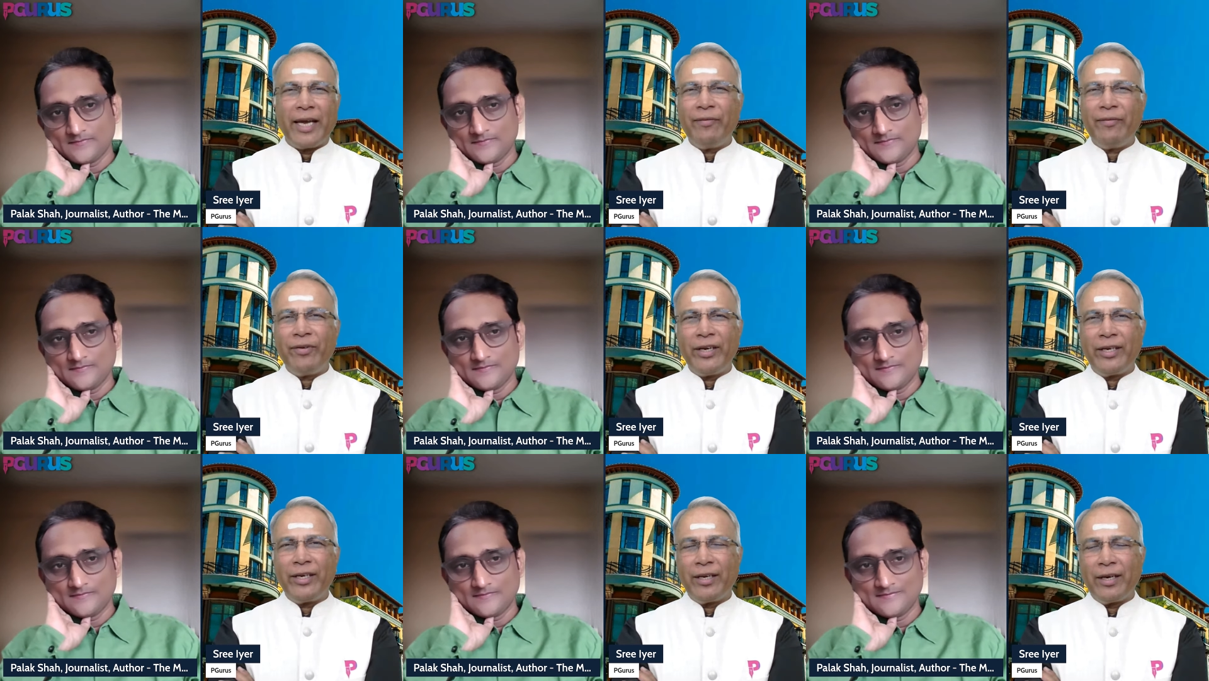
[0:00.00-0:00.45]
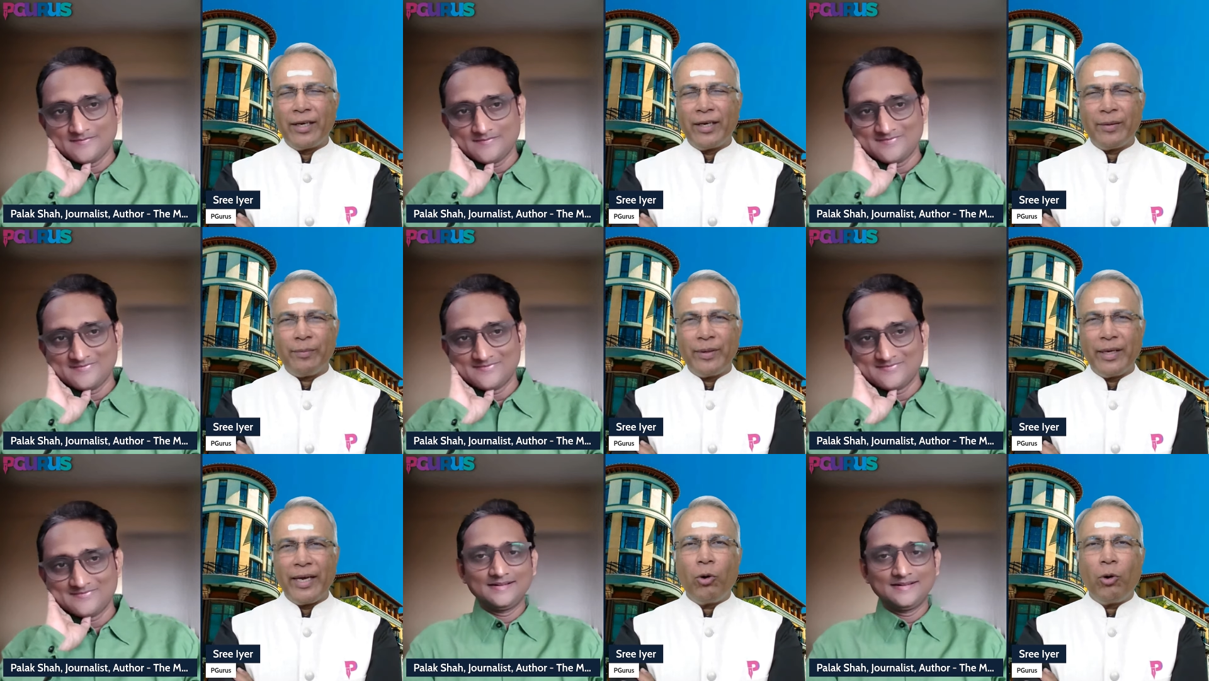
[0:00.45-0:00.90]
Speaker 1: every
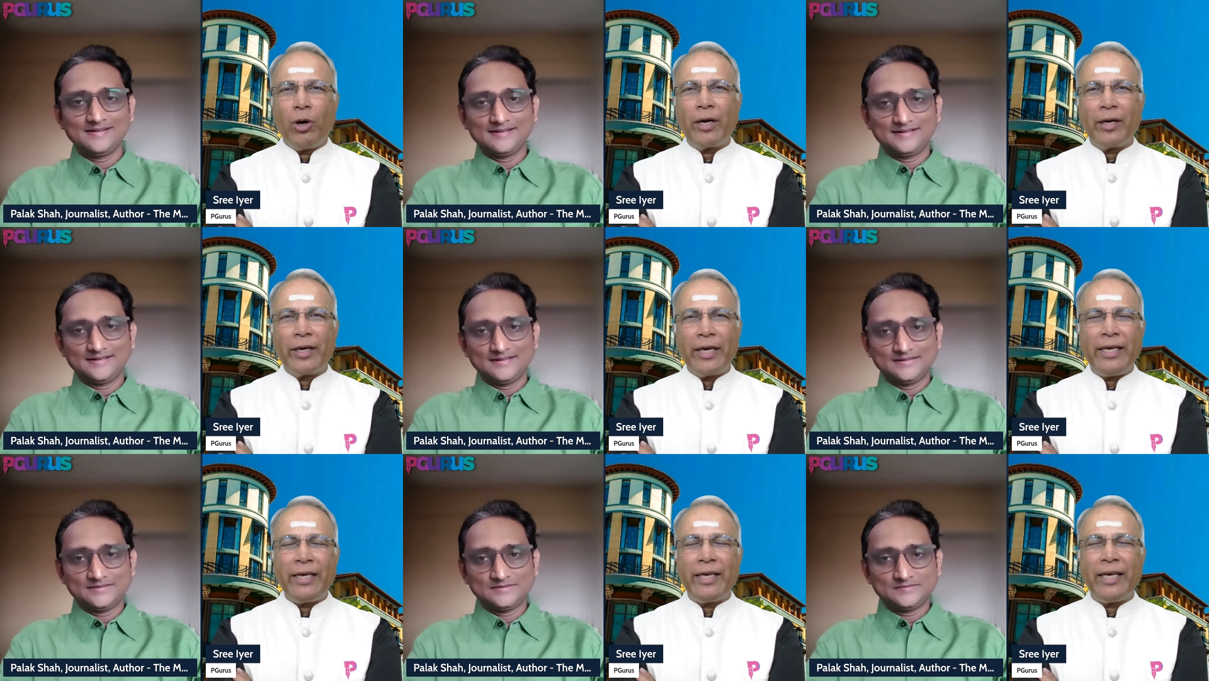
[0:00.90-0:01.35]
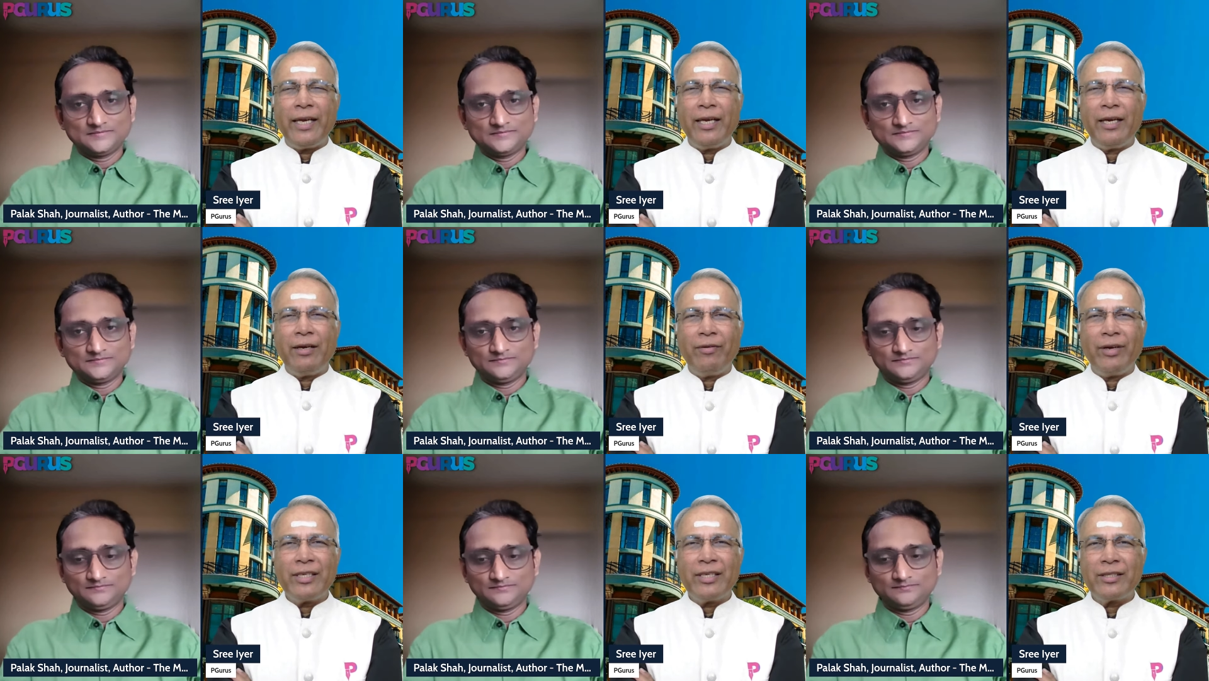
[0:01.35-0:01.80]
time. Poor retail
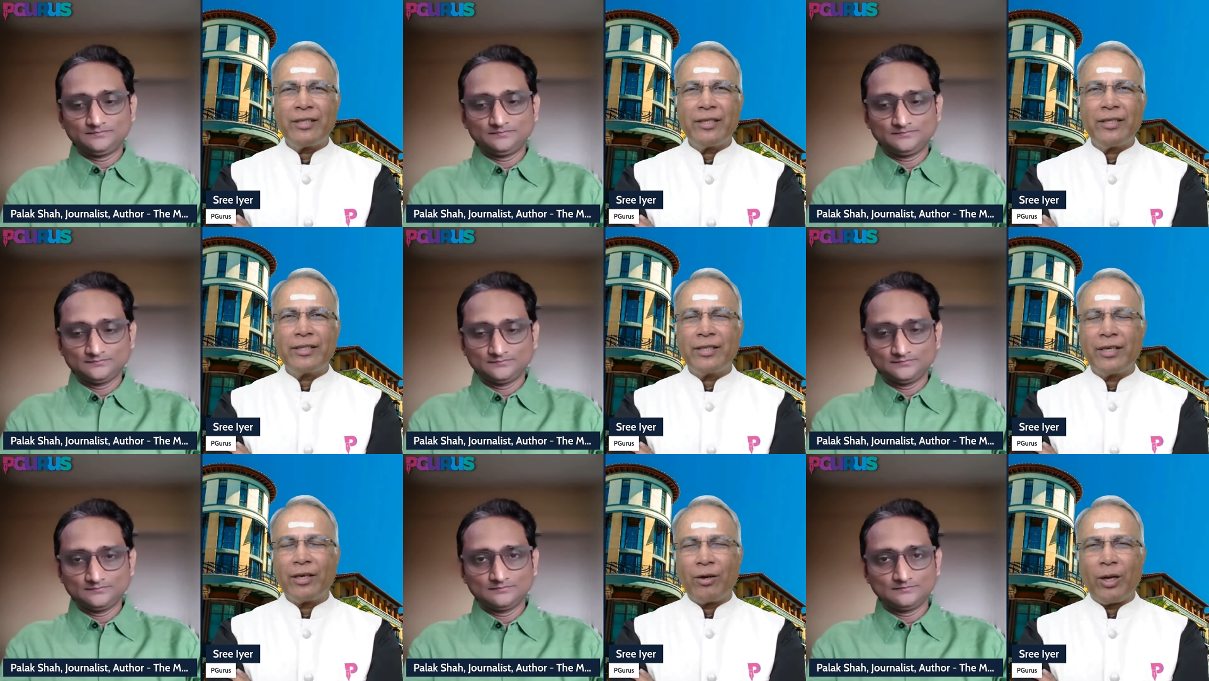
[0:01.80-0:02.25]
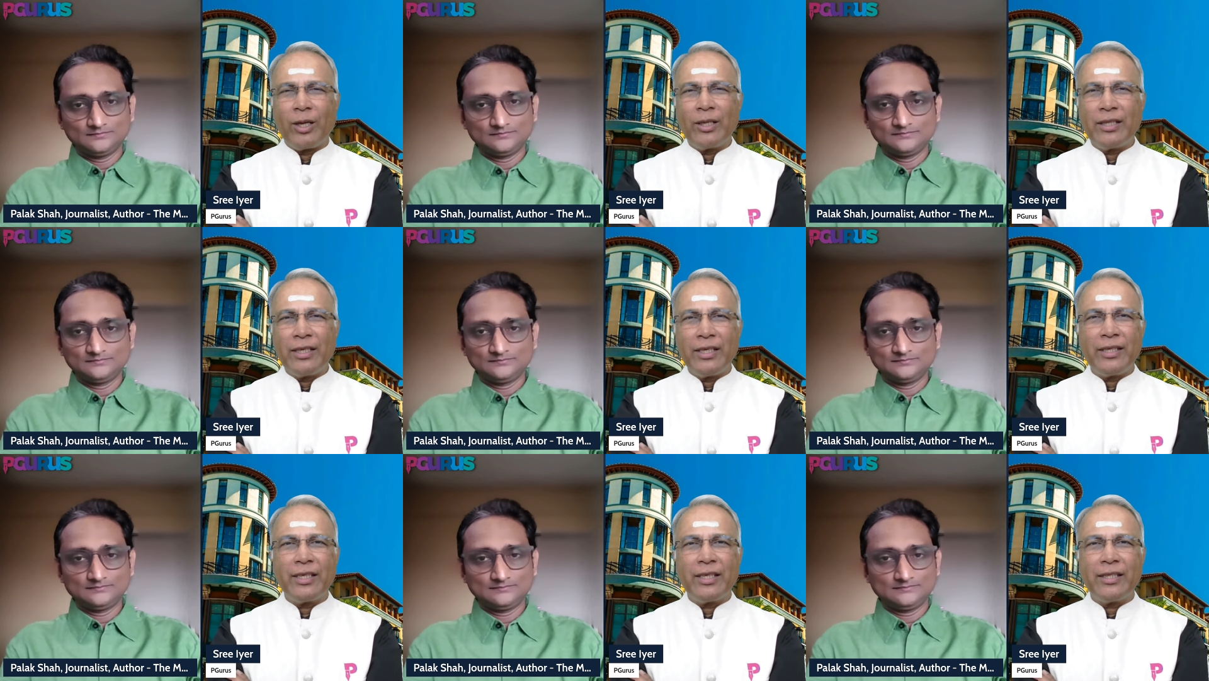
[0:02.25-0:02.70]
investors, they're all
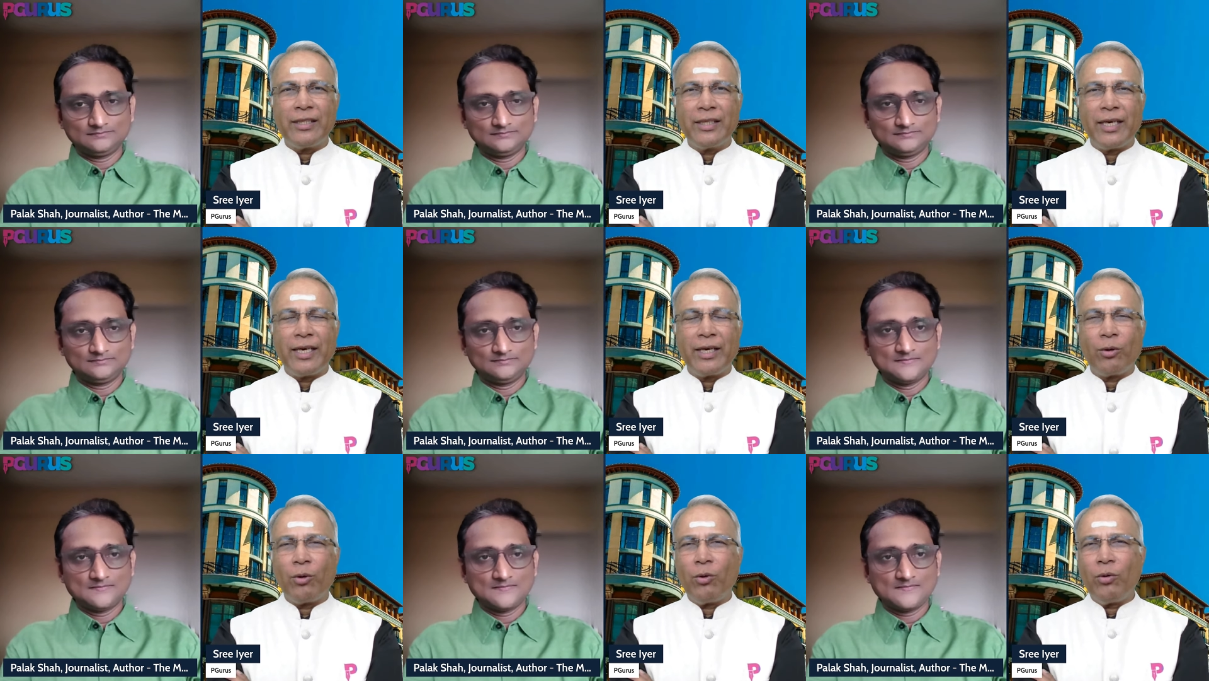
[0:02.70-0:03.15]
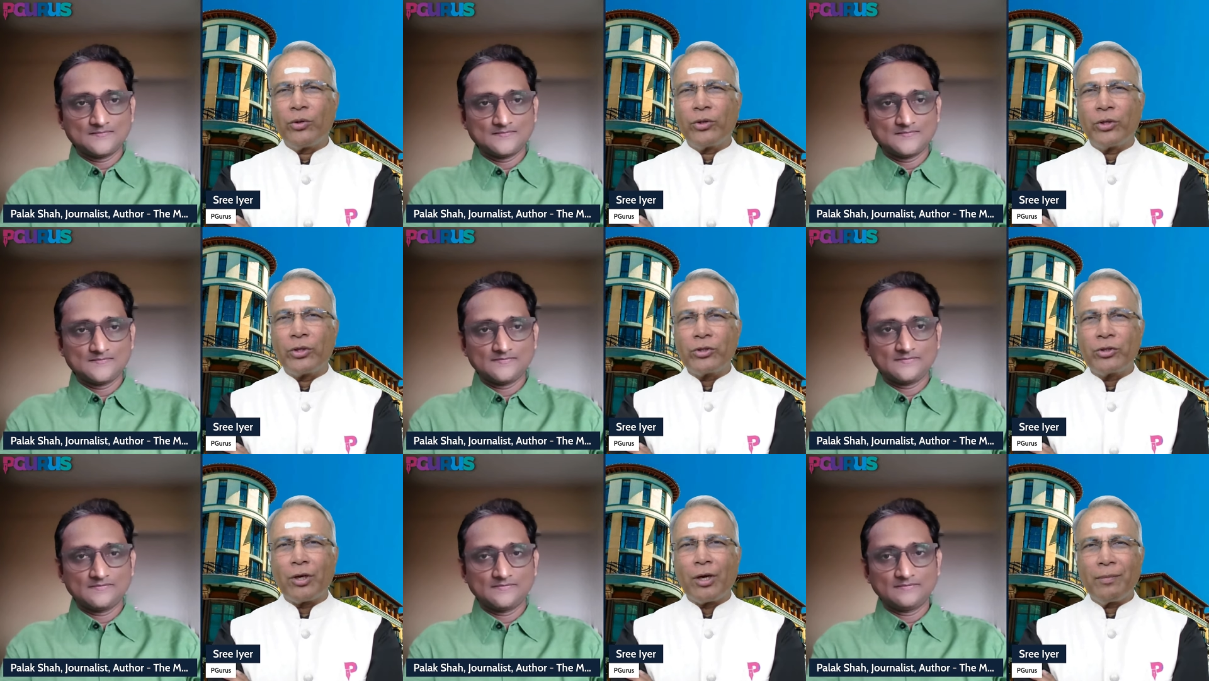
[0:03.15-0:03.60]
thinking that, oh,
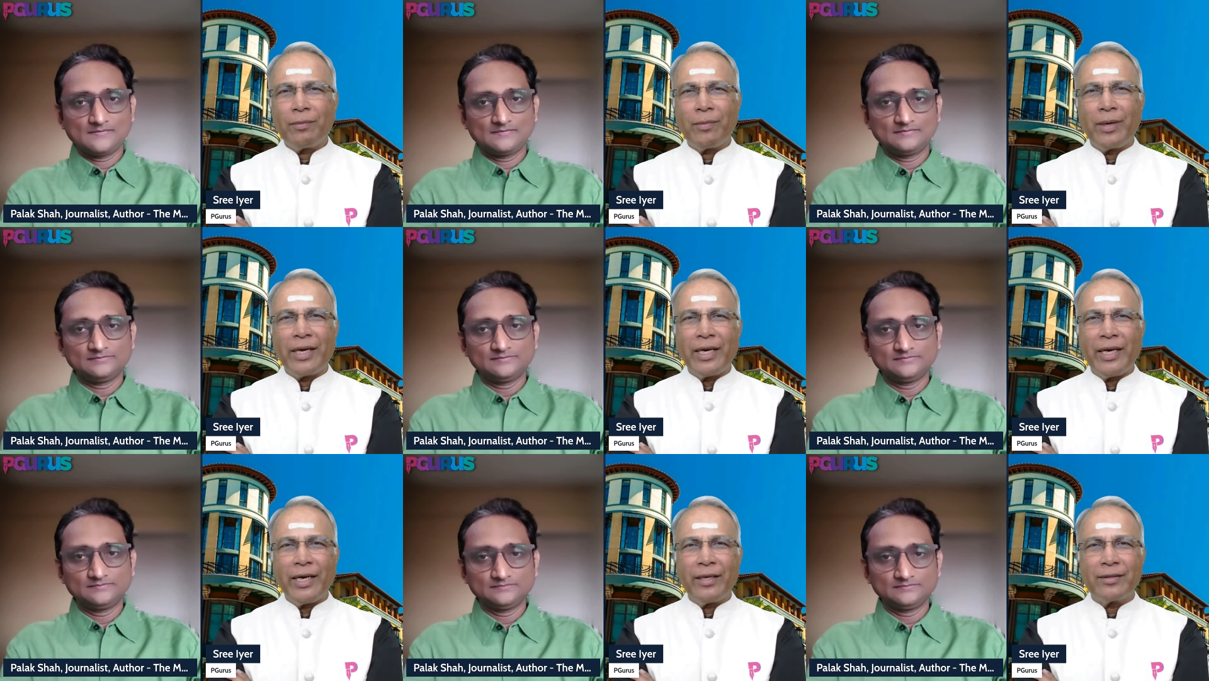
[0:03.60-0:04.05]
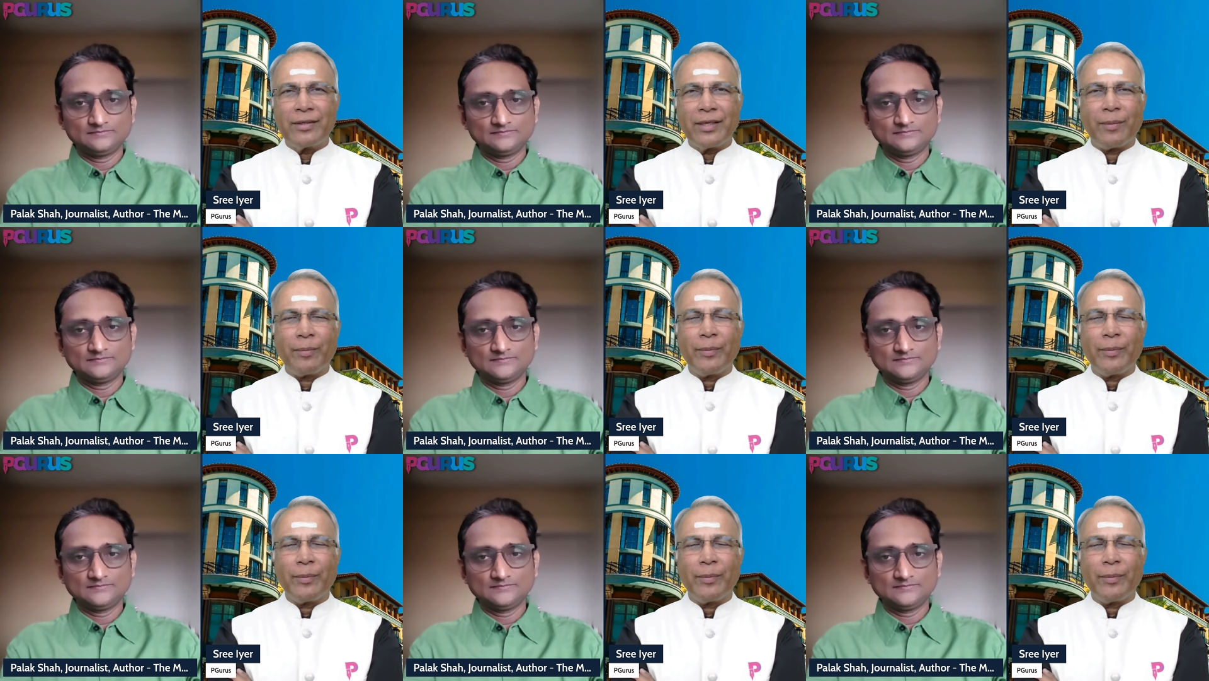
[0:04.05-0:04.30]
the stock market is